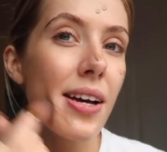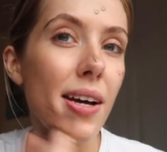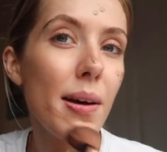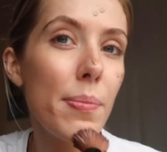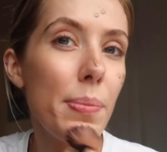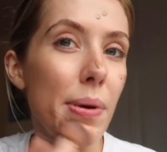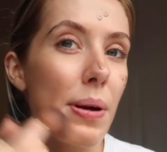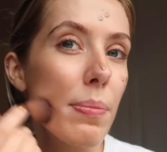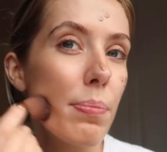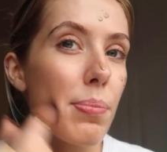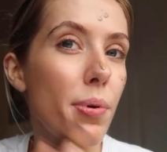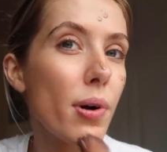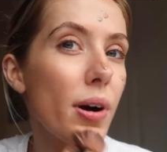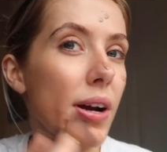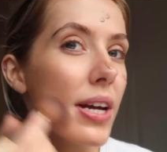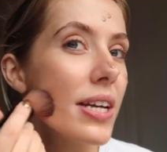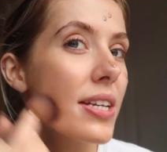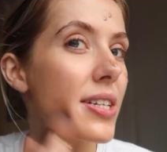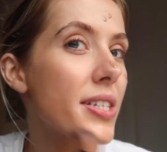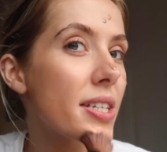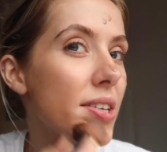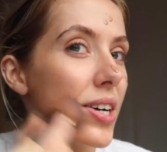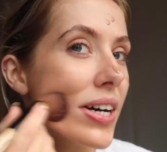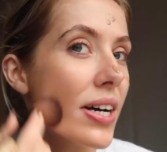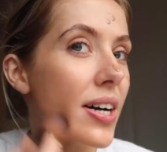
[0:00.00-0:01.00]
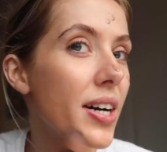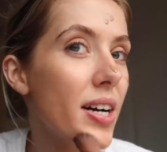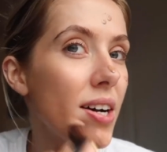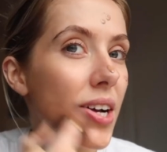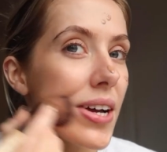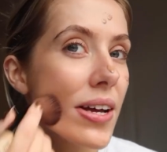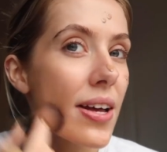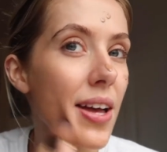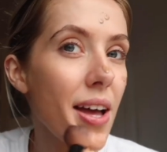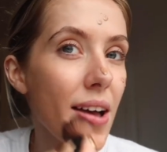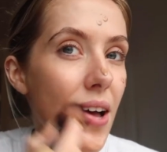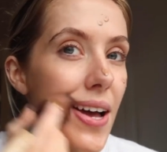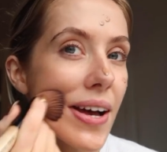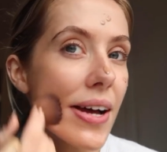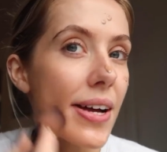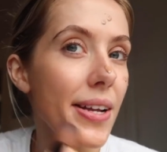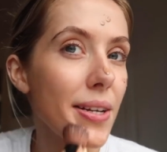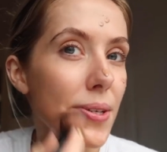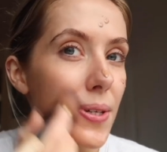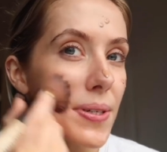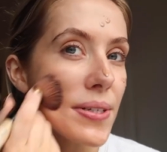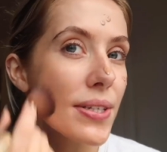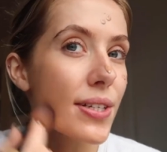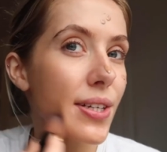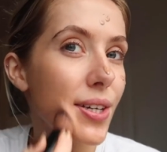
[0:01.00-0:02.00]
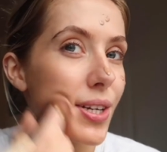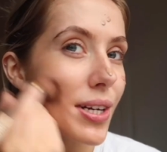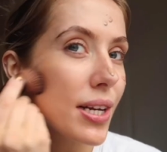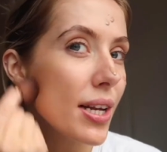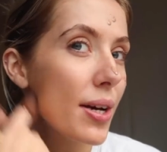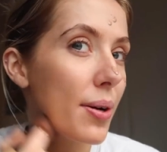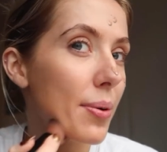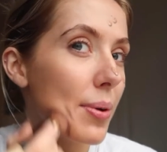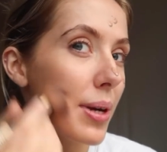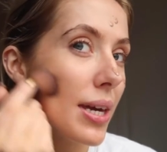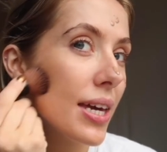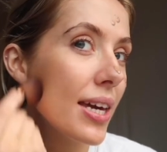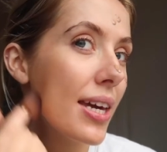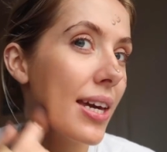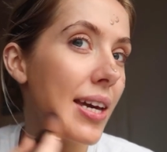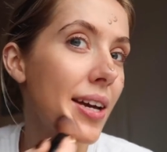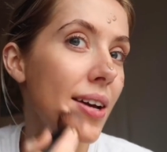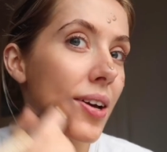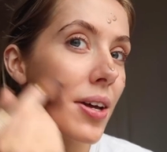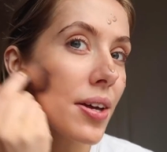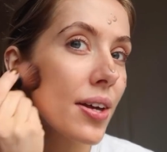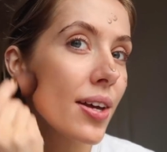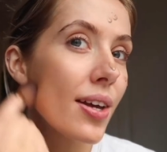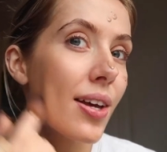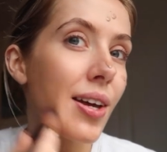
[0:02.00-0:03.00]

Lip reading: a bit brighter and glowy,